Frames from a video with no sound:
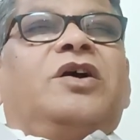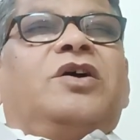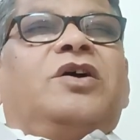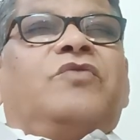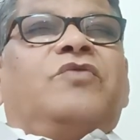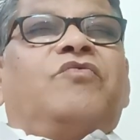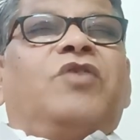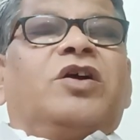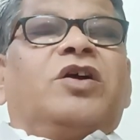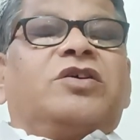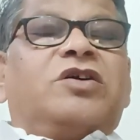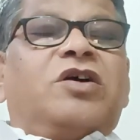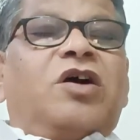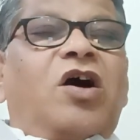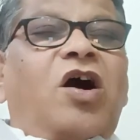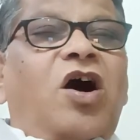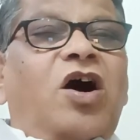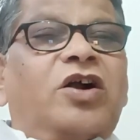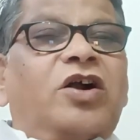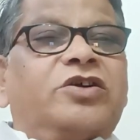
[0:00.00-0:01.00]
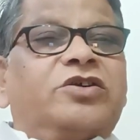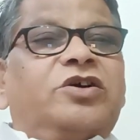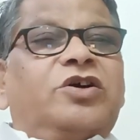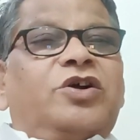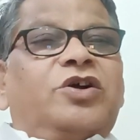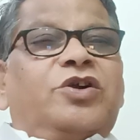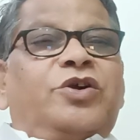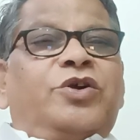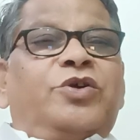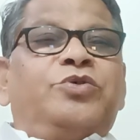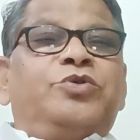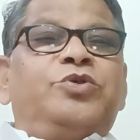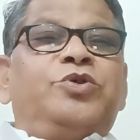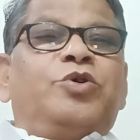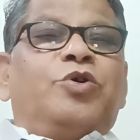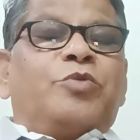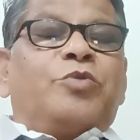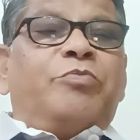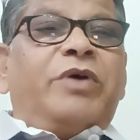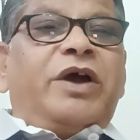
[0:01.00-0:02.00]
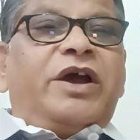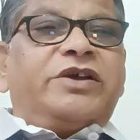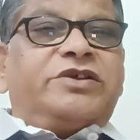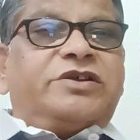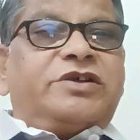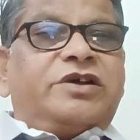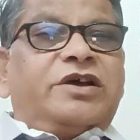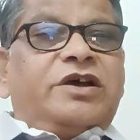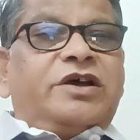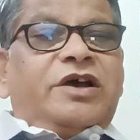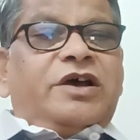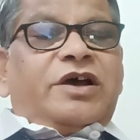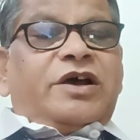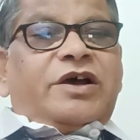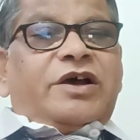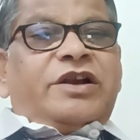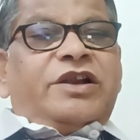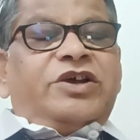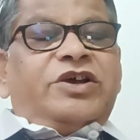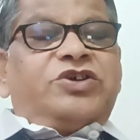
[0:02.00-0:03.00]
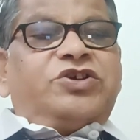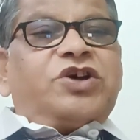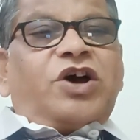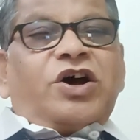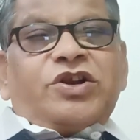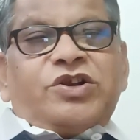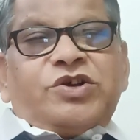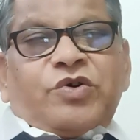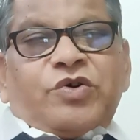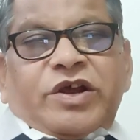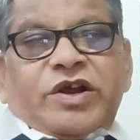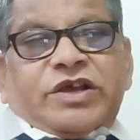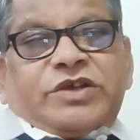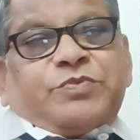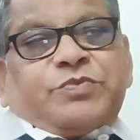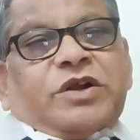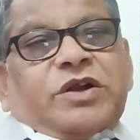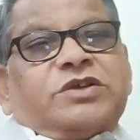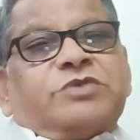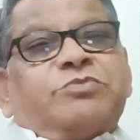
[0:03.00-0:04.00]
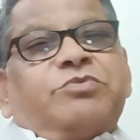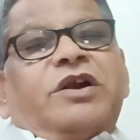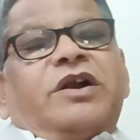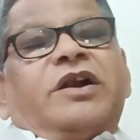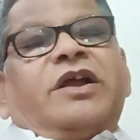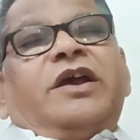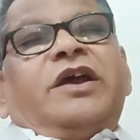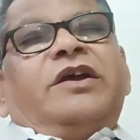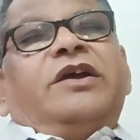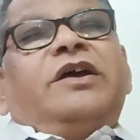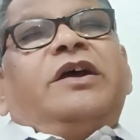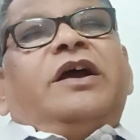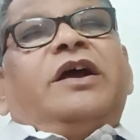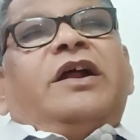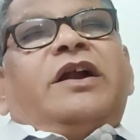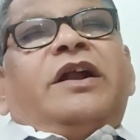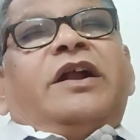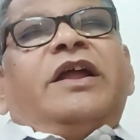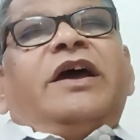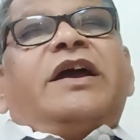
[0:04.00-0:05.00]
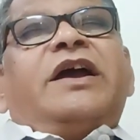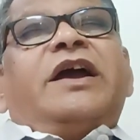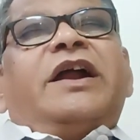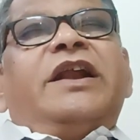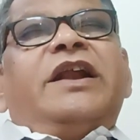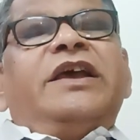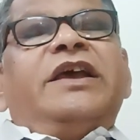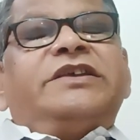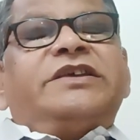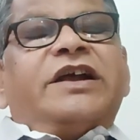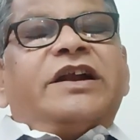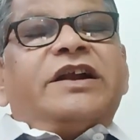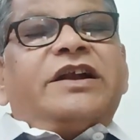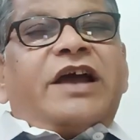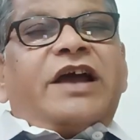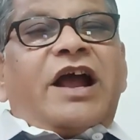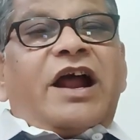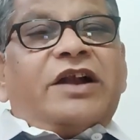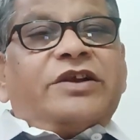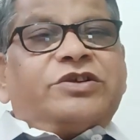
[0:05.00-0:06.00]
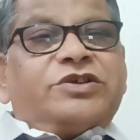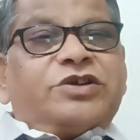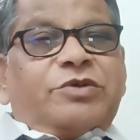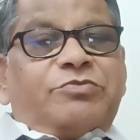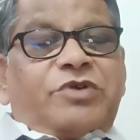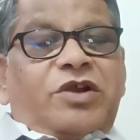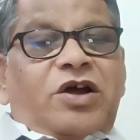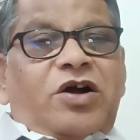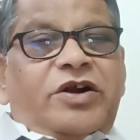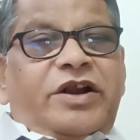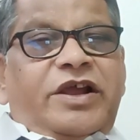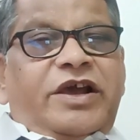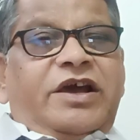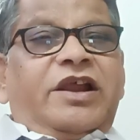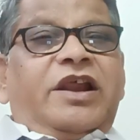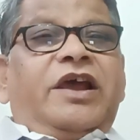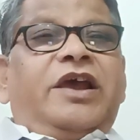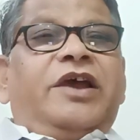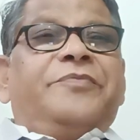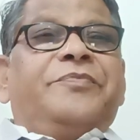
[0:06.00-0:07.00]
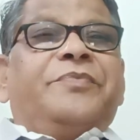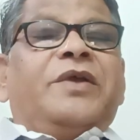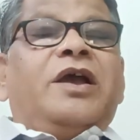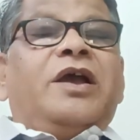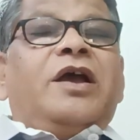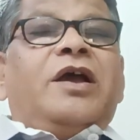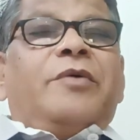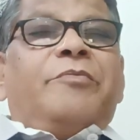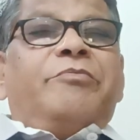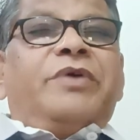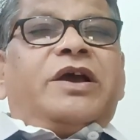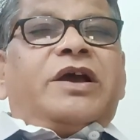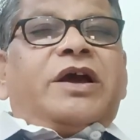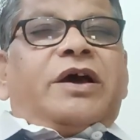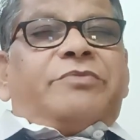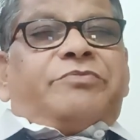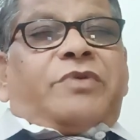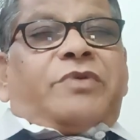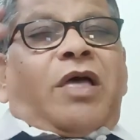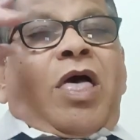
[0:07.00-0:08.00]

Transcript: work hard, do your best, discharge your responsibility, take a decent, handsome law degree, become